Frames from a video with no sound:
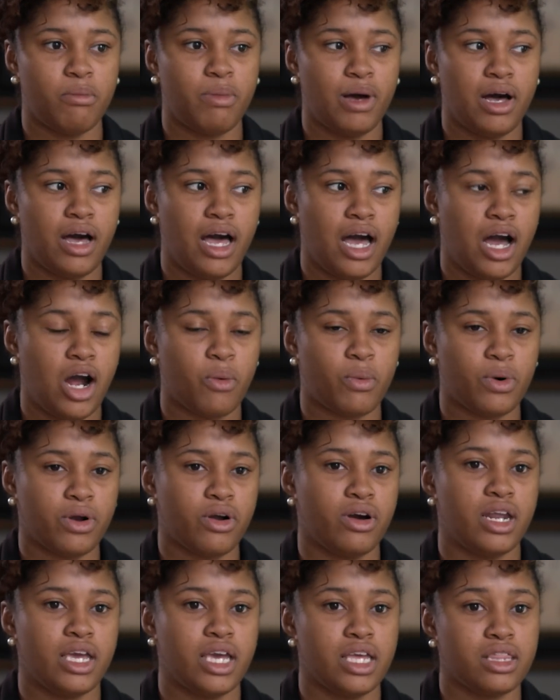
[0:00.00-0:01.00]
about how we're
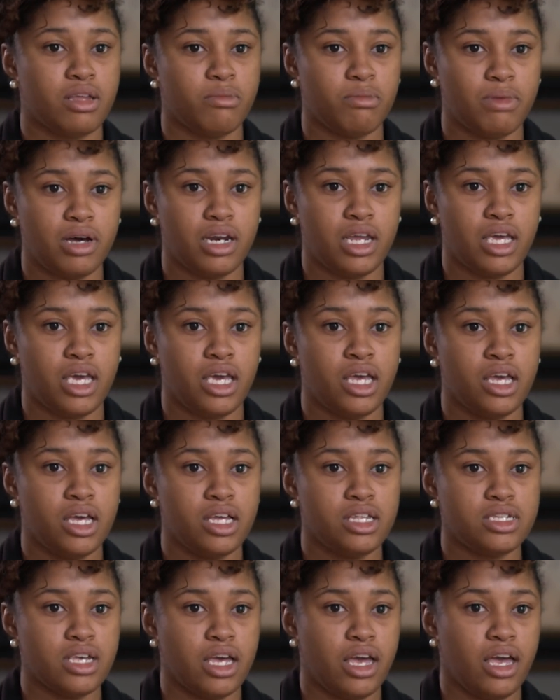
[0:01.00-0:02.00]
gonna get the money
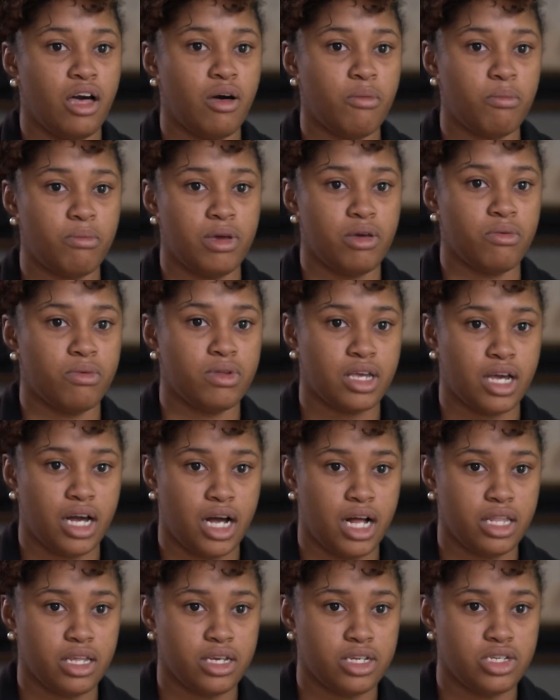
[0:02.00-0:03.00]
to help me with
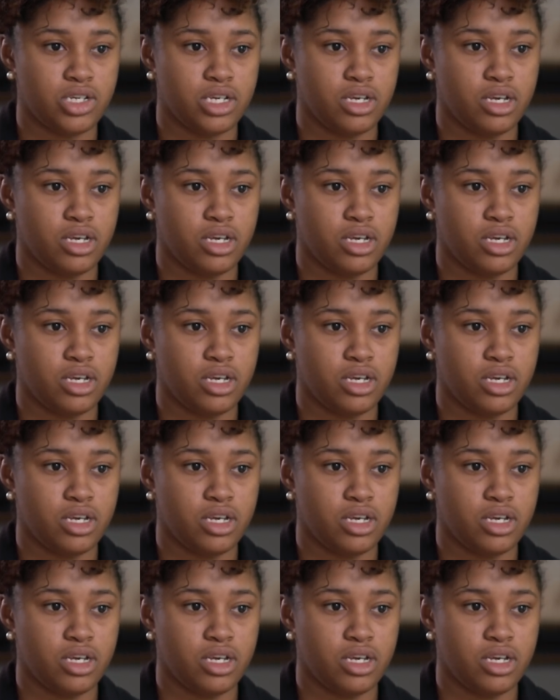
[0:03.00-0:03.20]
college.